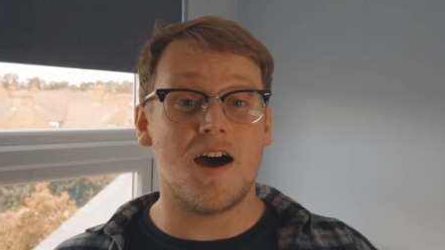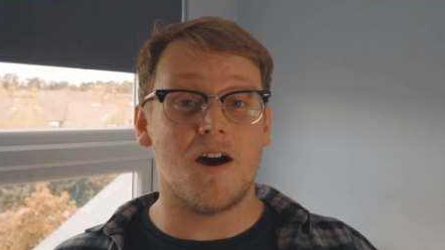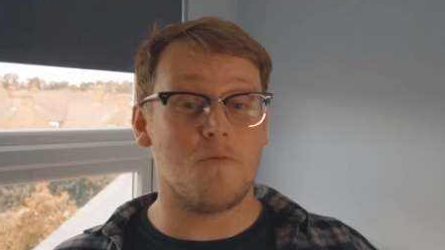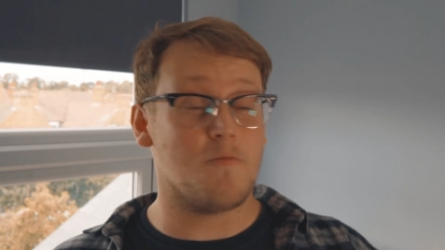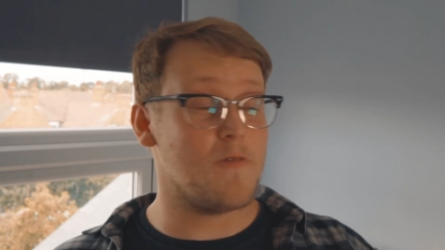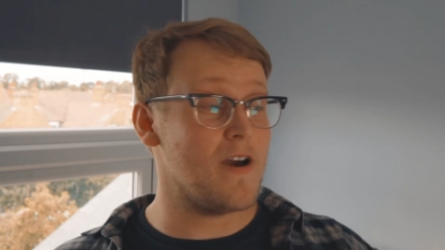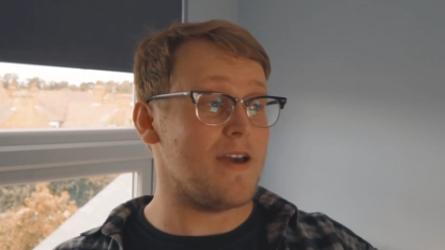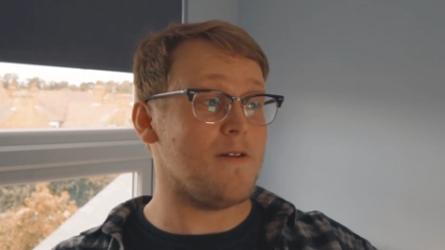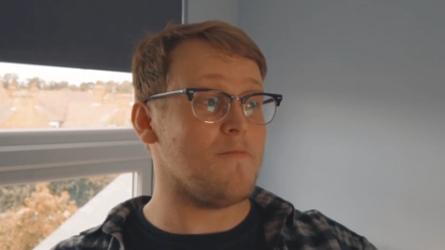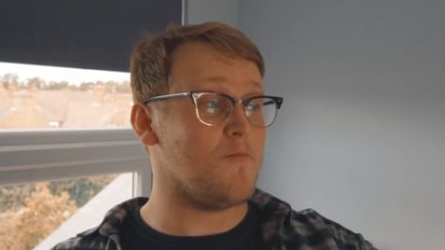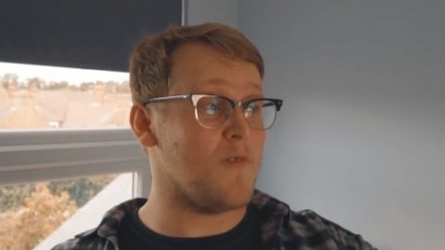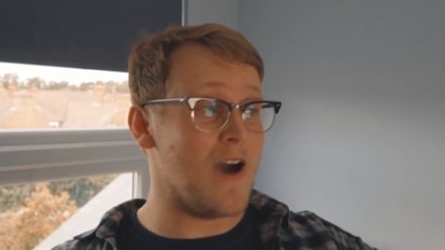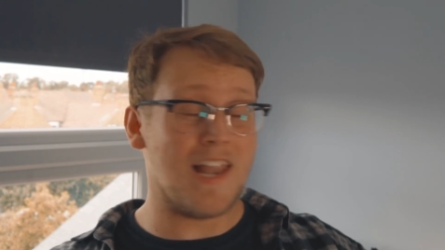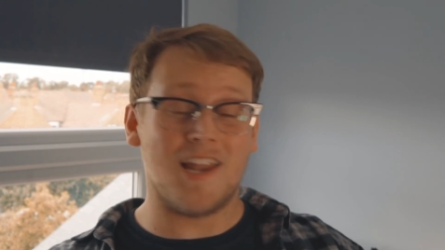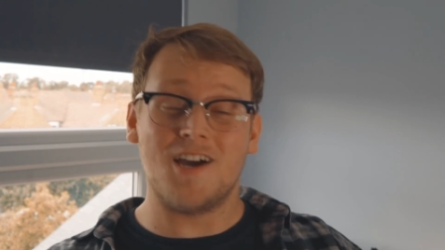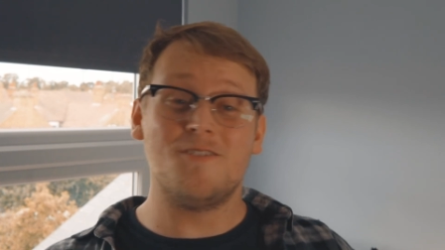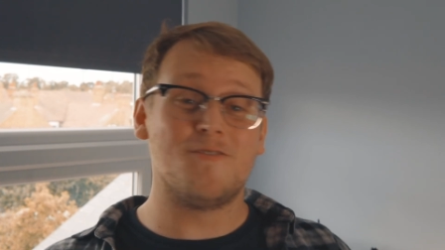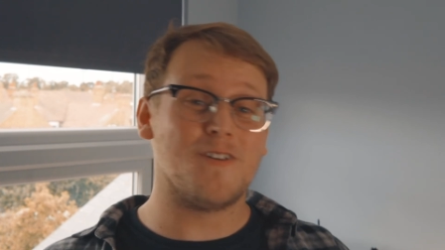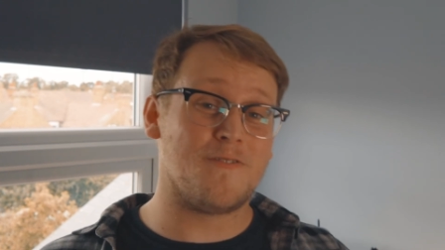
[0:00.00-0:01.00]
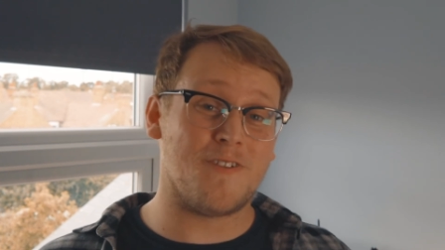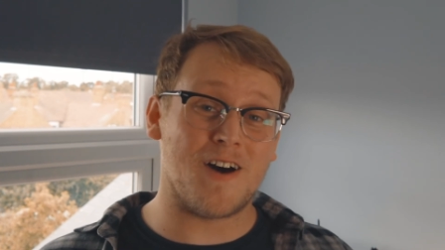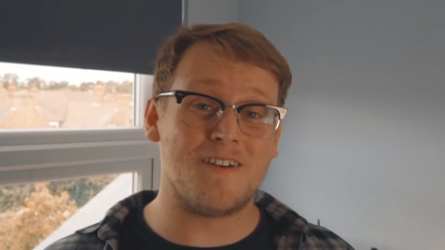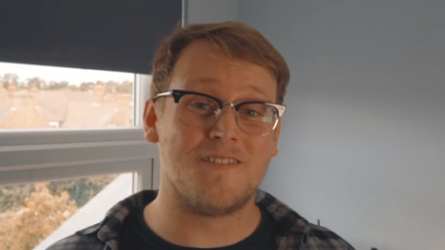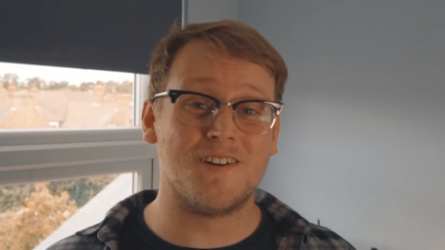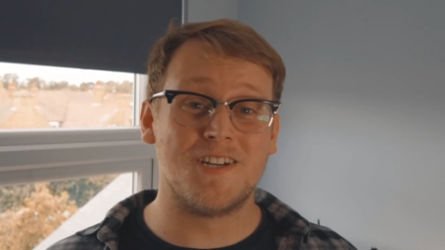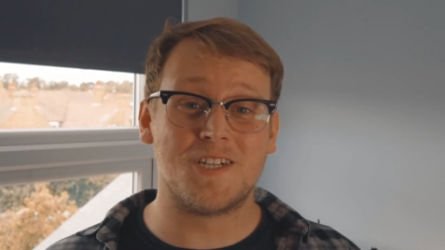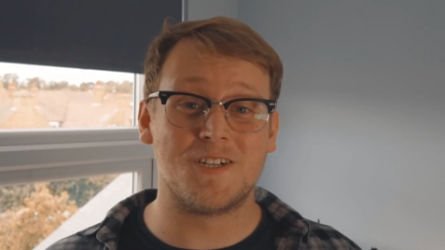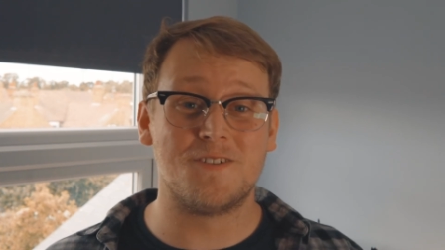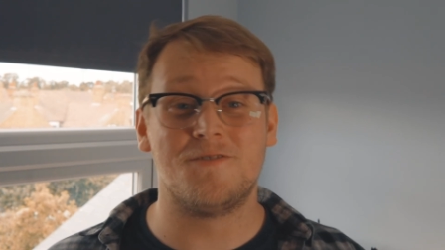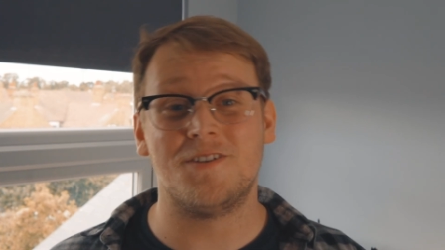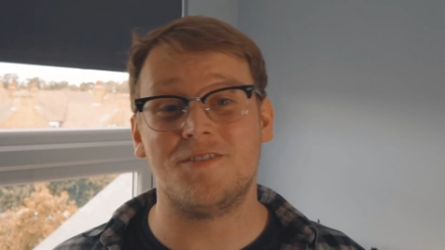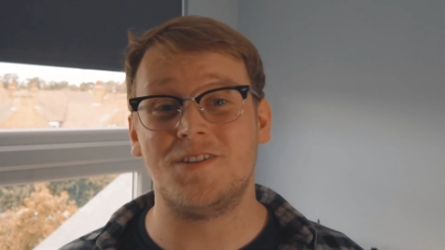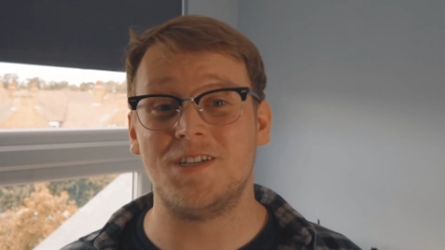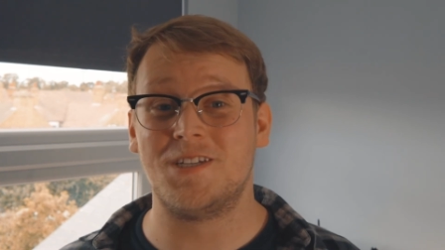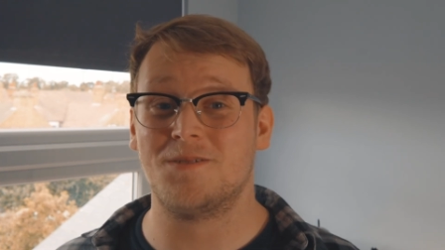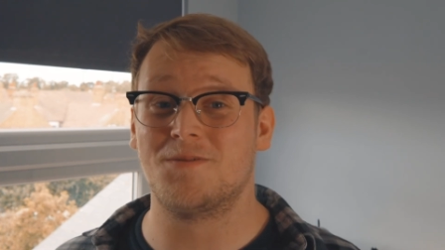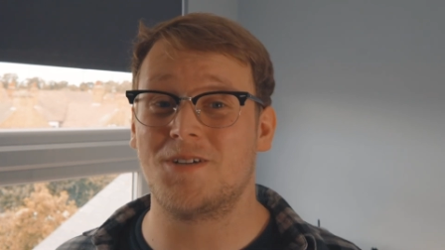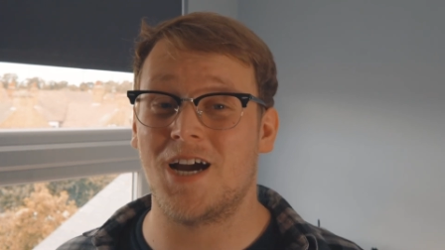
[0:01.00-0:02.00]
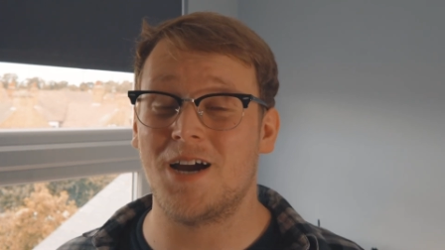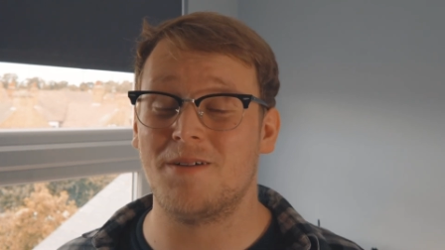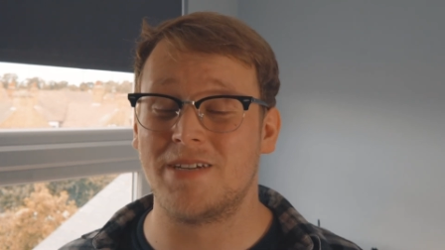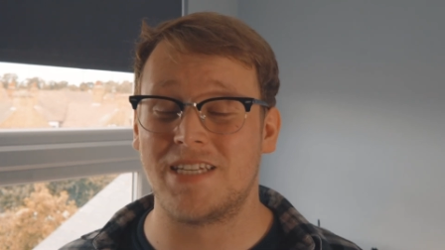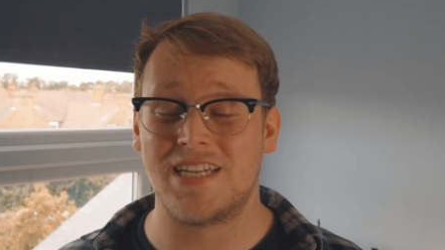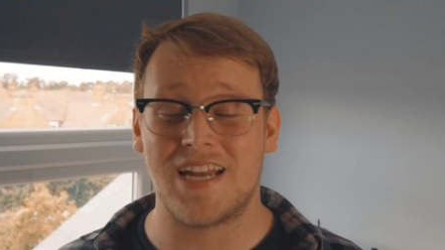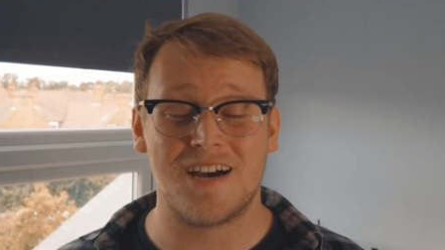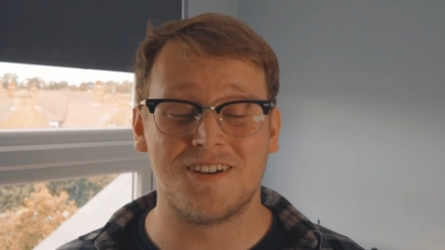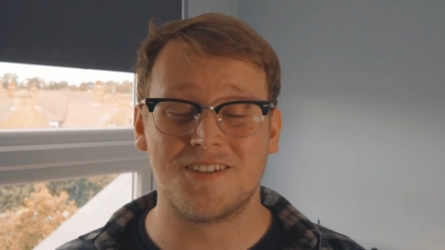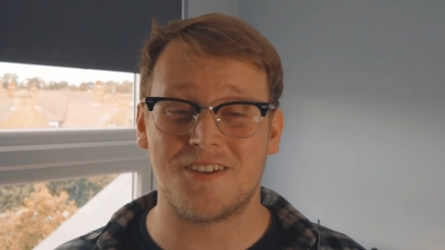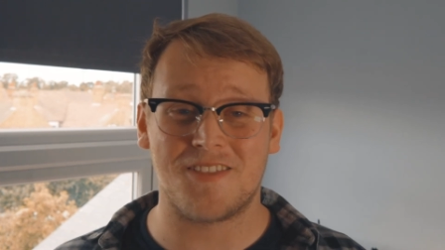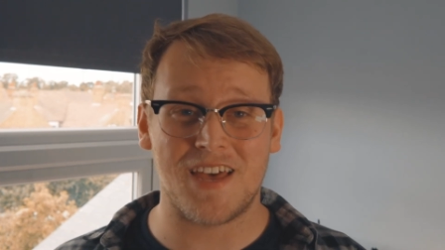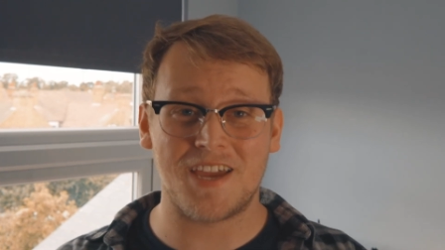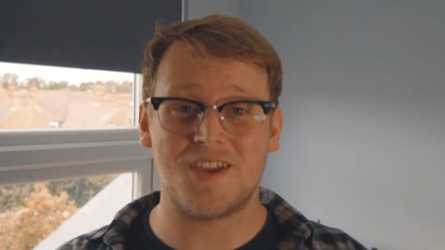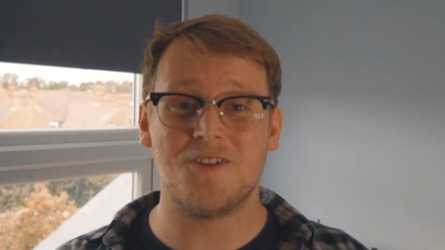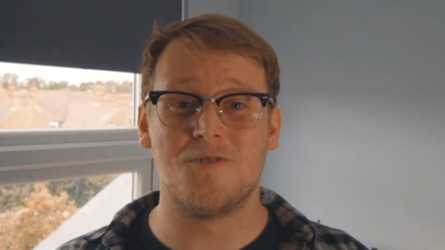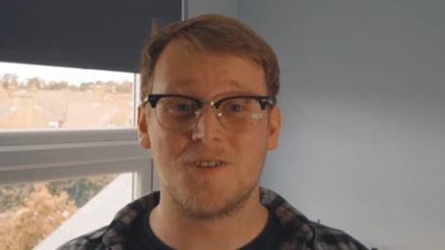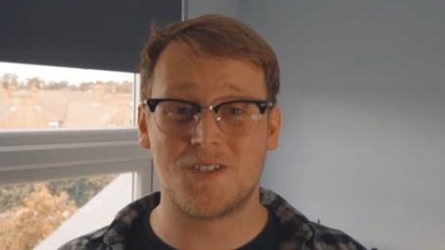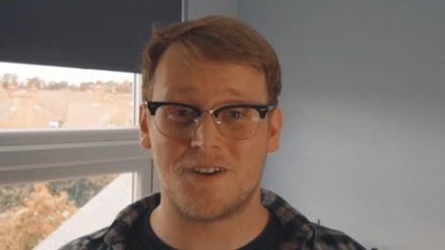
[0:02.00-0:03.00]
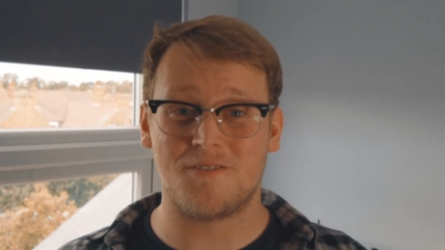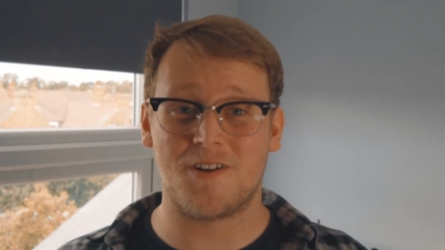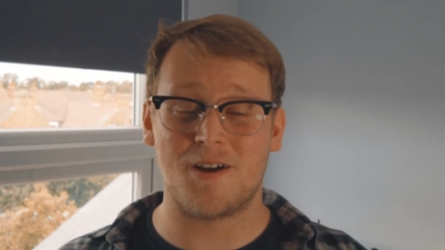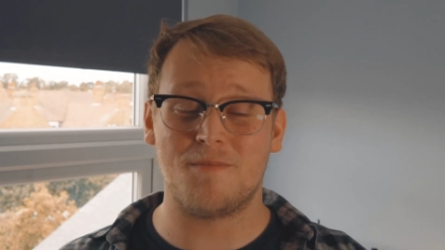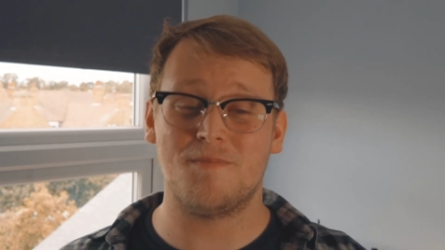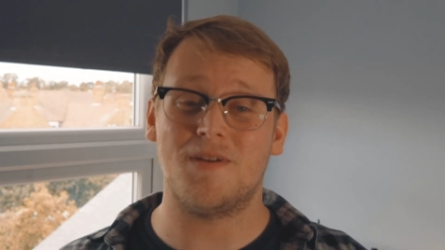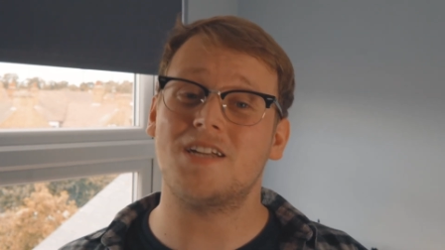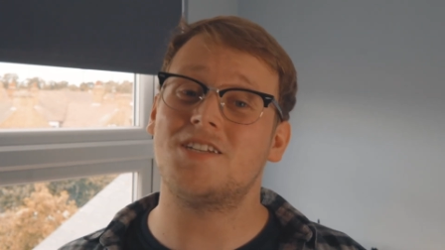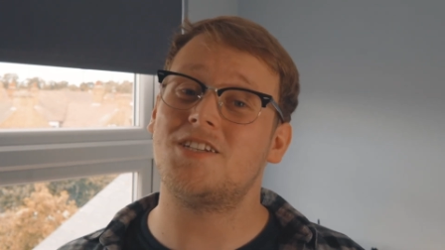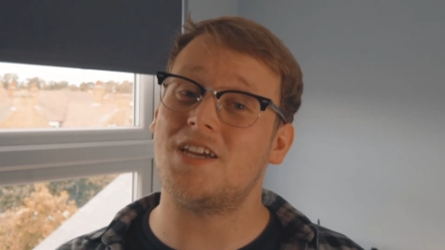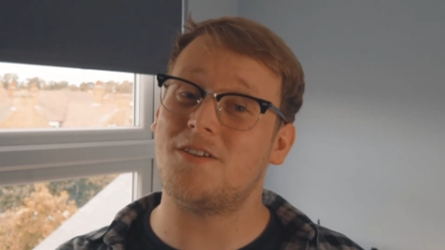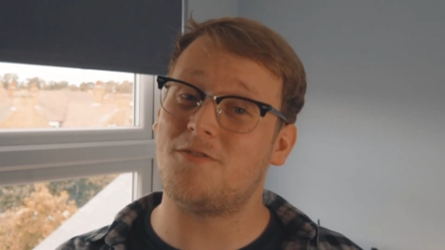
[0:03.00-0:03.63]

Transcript: We're well over 550 subscribers now, so thank you all so very much.